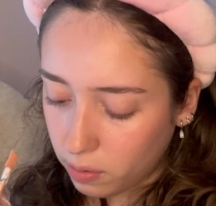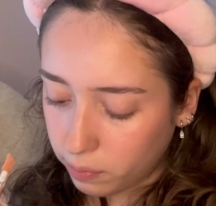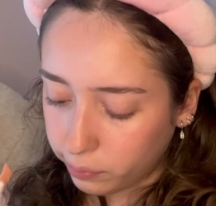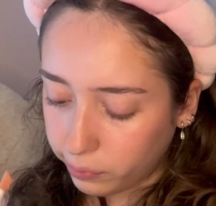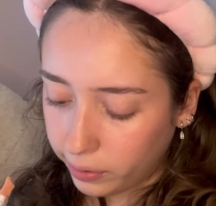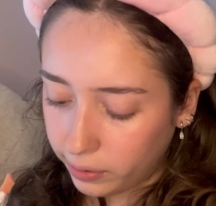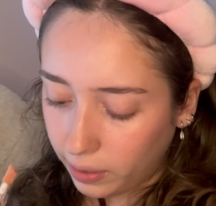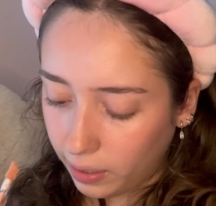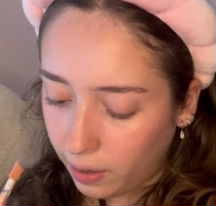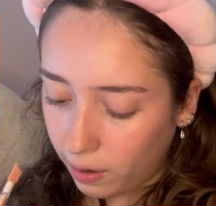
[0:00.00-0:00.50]

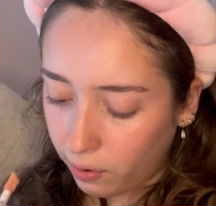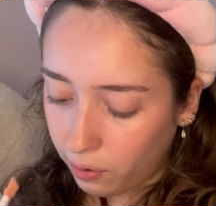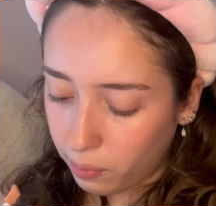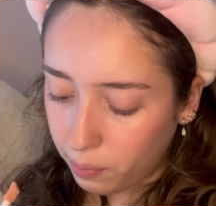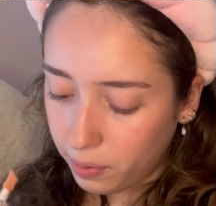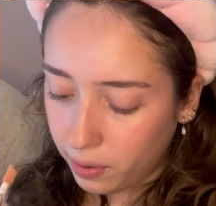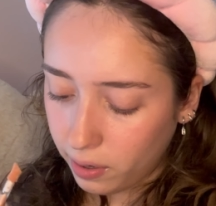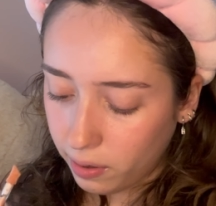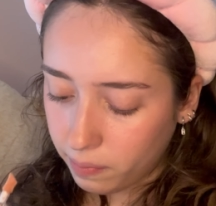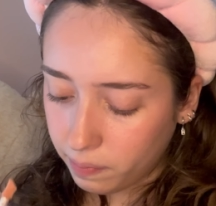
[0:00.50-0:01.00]
Open that out a
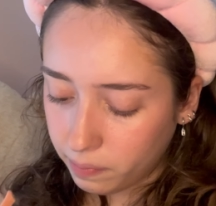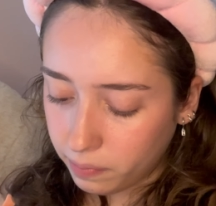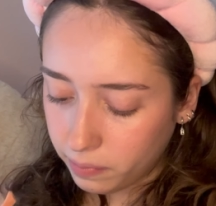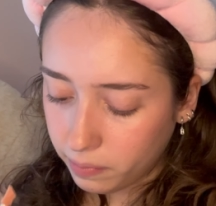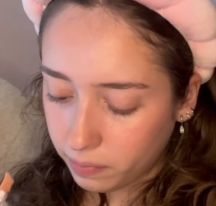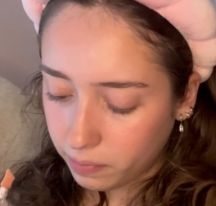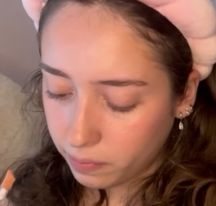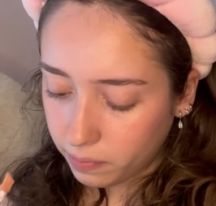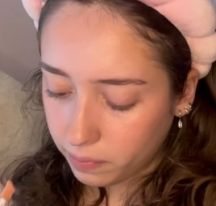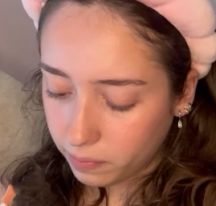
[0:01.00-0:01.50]
bit.
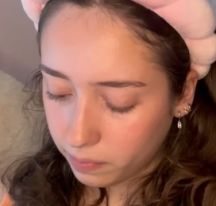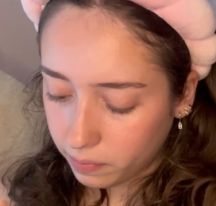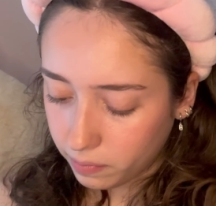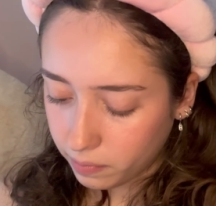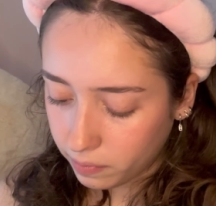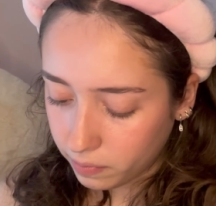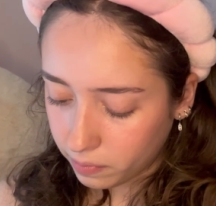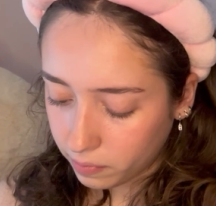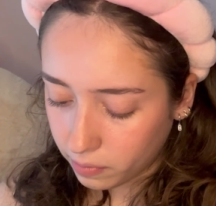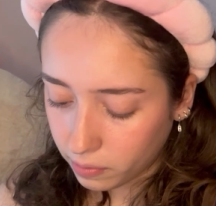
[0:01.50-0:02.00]

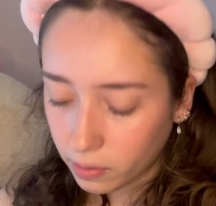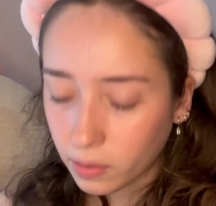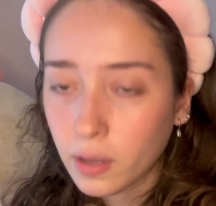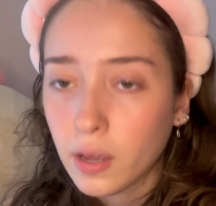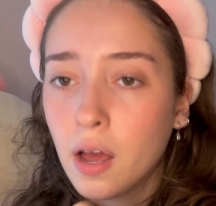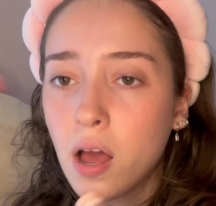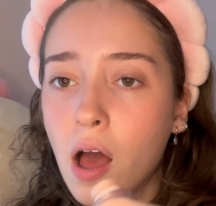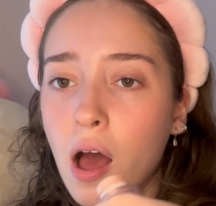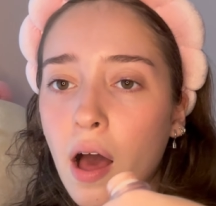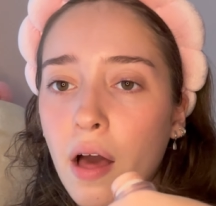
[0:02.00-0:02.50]

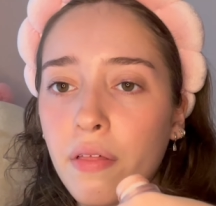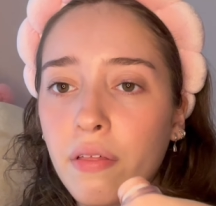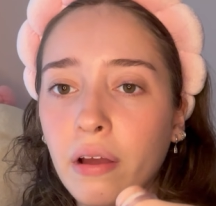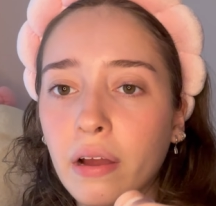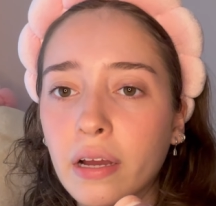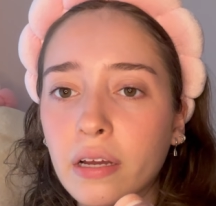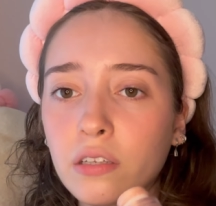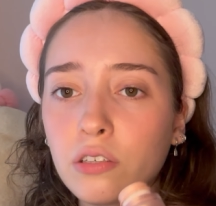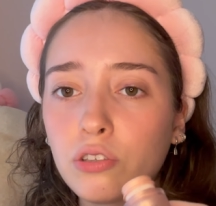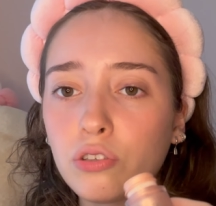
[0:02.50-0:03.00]
I
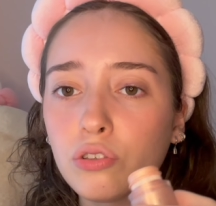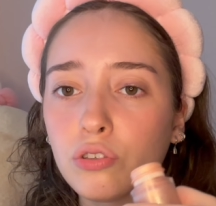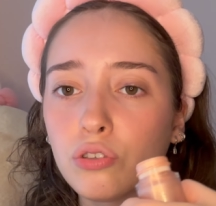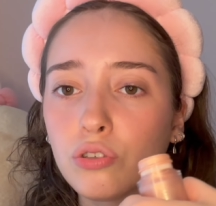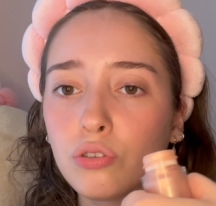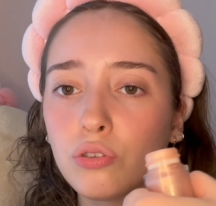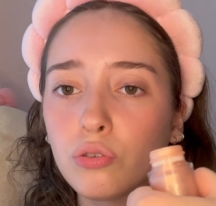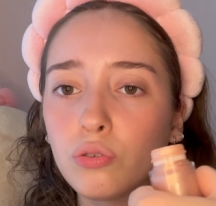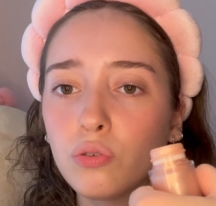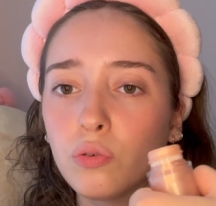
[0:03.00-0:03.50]
think it's
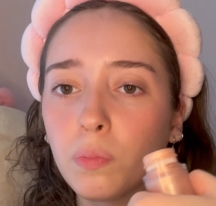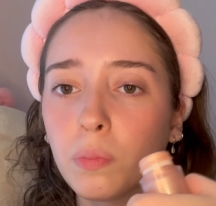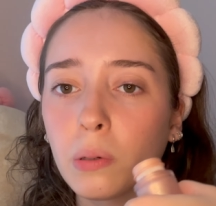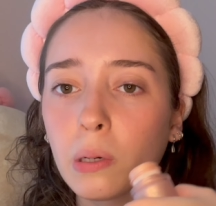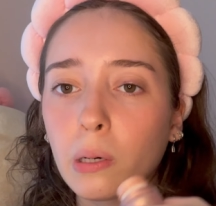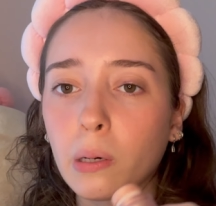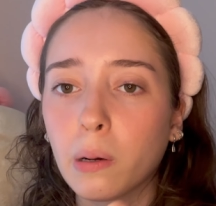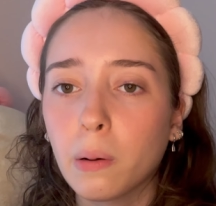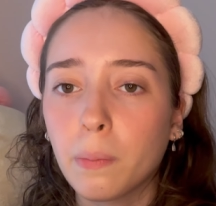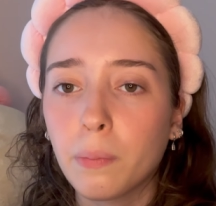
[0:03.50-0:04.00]

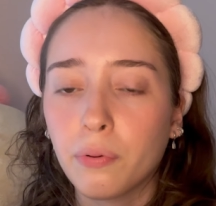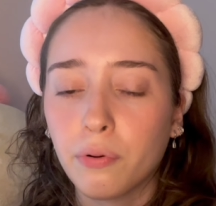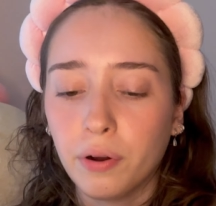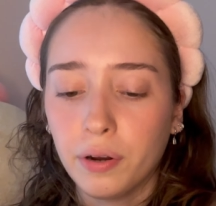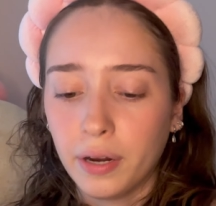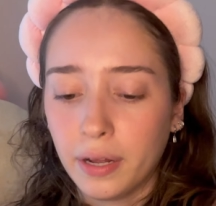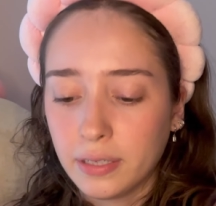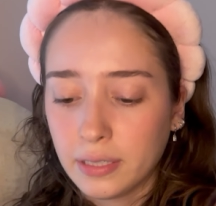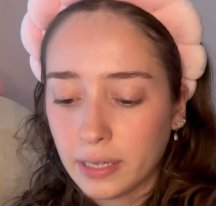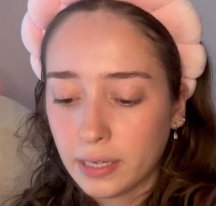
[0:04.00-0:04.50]
super
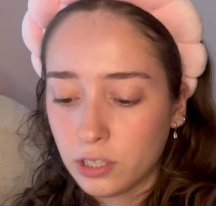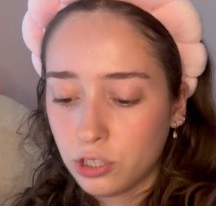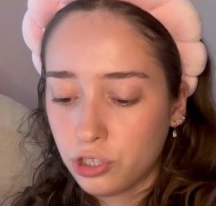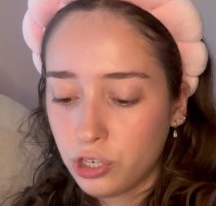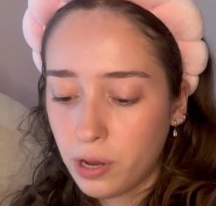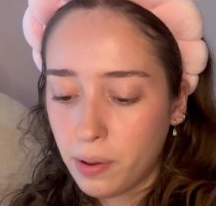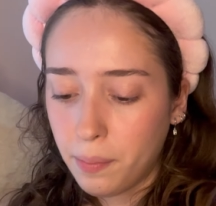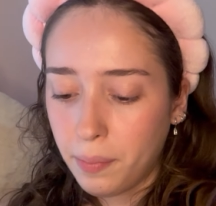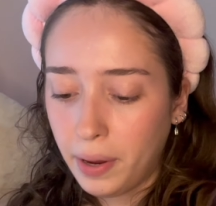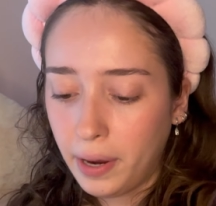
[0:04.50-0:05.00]
pretty. It's like a
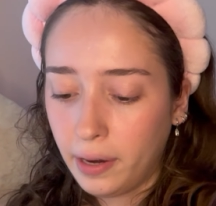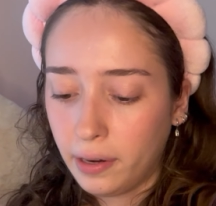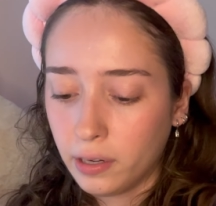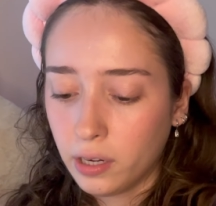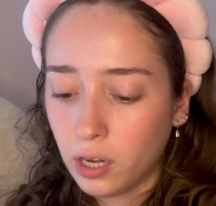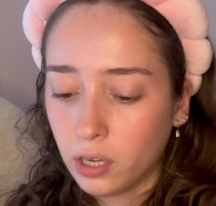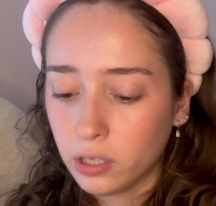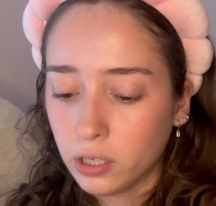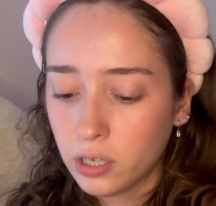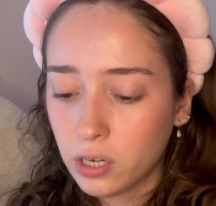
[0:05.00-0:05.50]
champagne
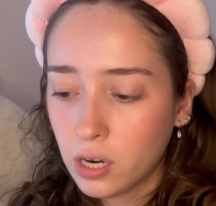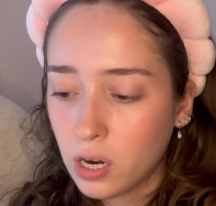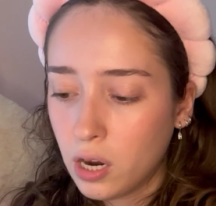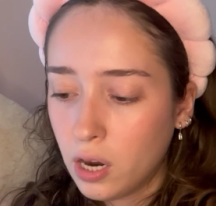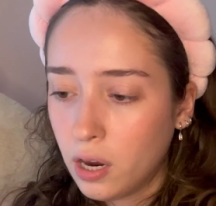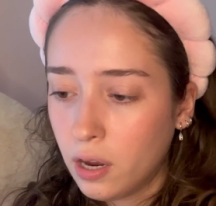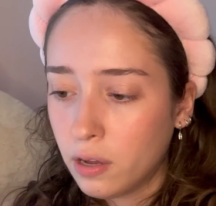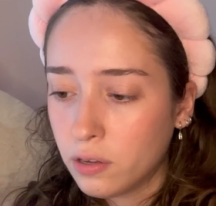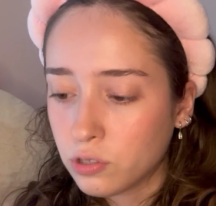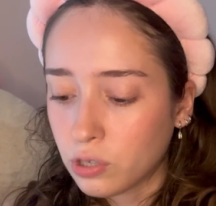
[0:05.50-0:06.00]
color.
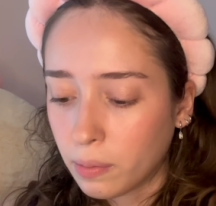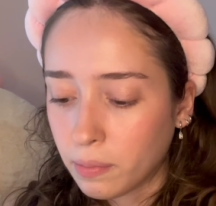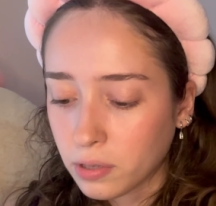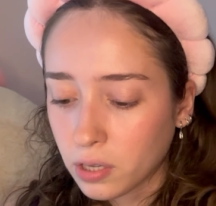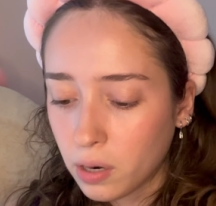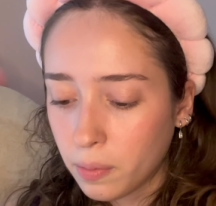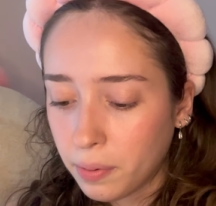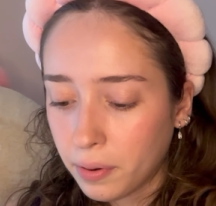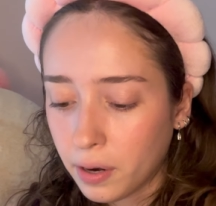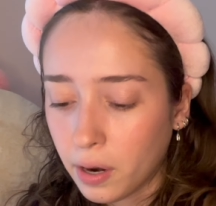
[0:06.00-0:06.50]
So I'm just
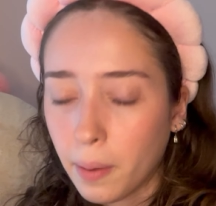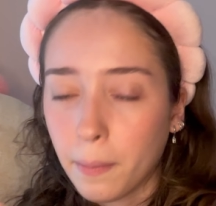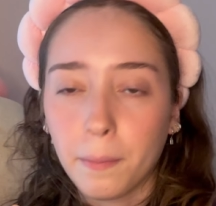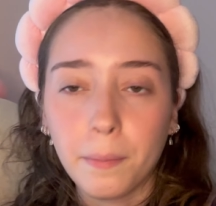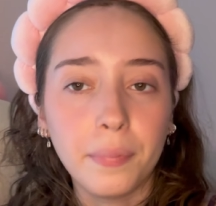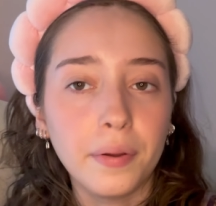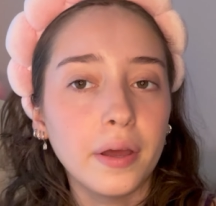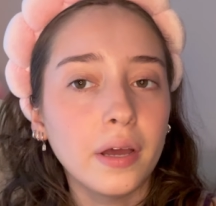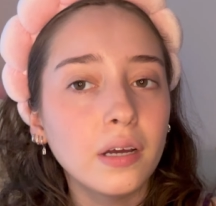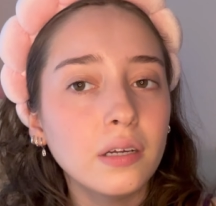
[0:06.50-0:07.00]
going to put a
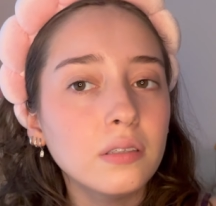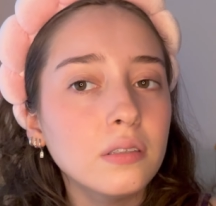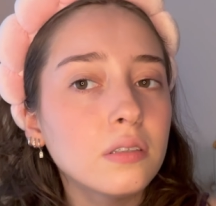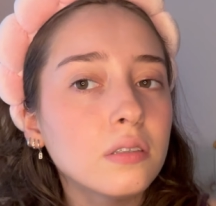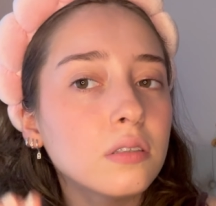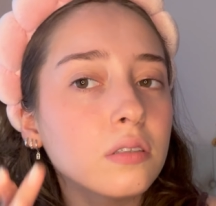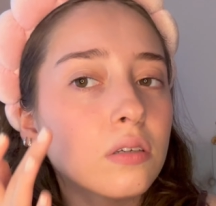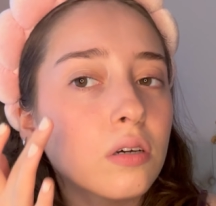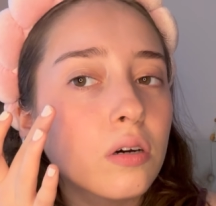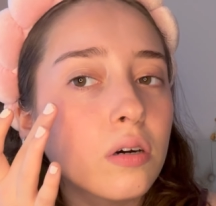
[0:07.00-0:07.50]
bit
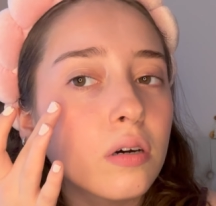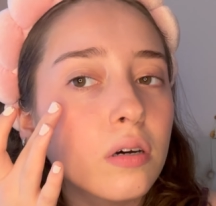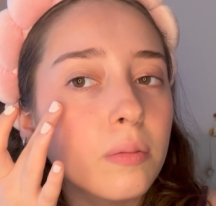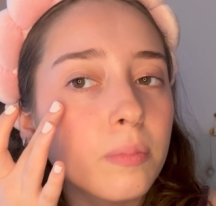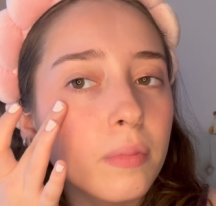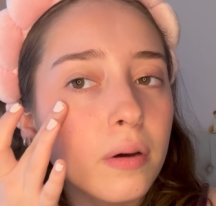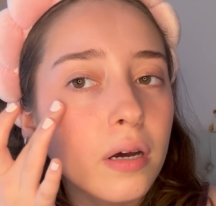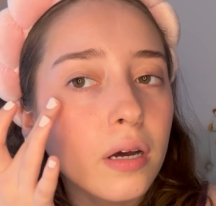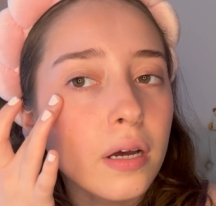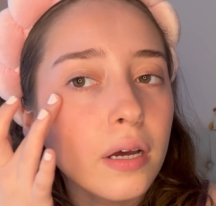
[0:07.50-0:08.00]
on
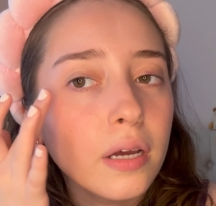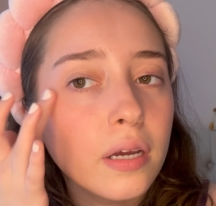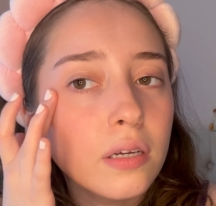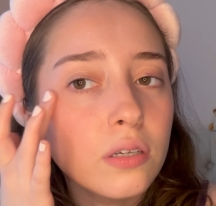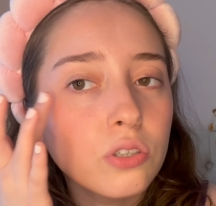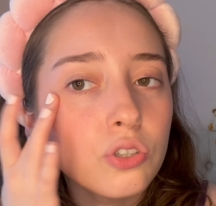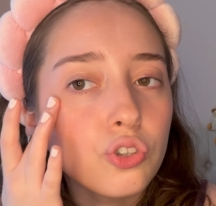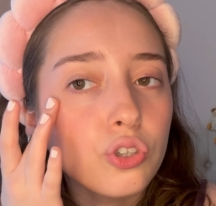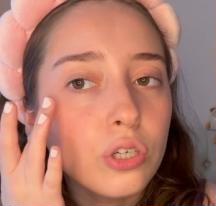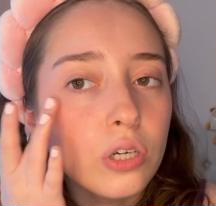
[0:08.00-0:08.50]
my
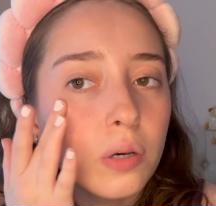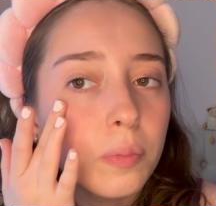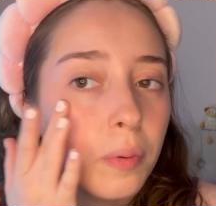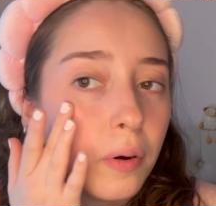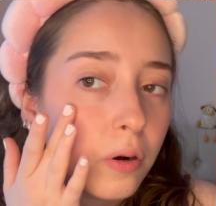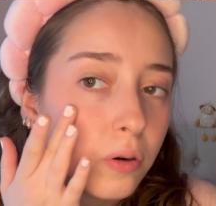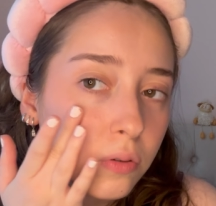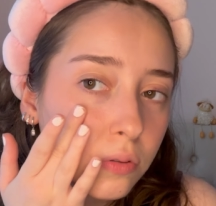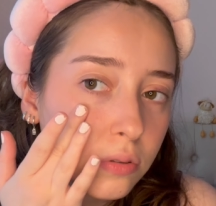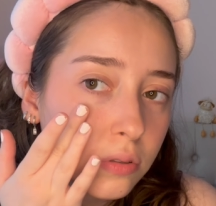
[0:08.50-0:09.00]

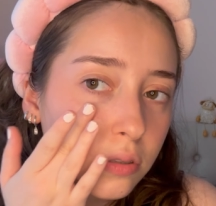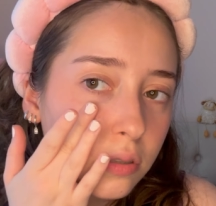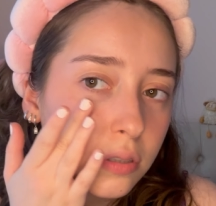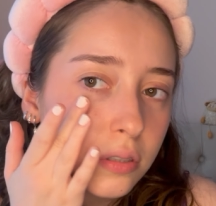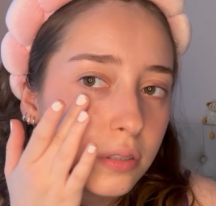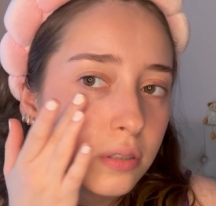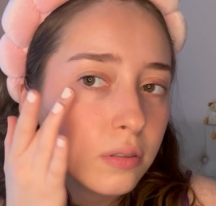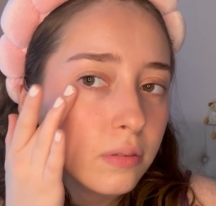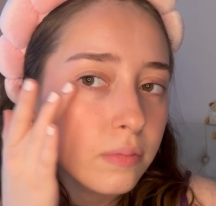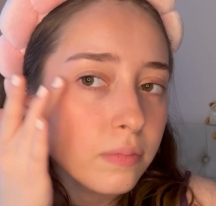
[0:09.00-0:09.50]

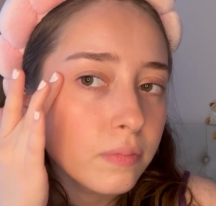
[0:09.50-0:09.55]
cheekbones.